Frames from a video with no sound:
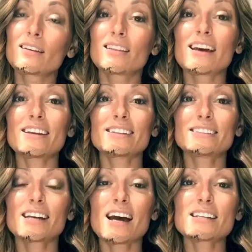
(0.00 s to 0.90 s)
that
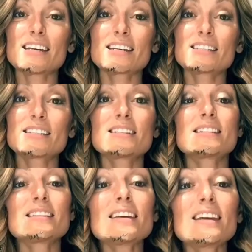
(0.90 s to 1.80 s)
is, I tend to
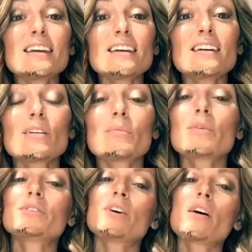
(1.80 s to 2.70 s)
see
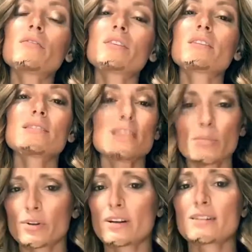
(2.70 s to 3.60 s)
most often the
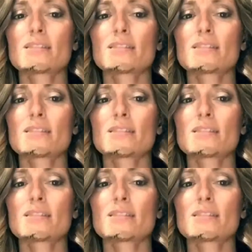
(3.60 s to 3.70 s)
stubbornness,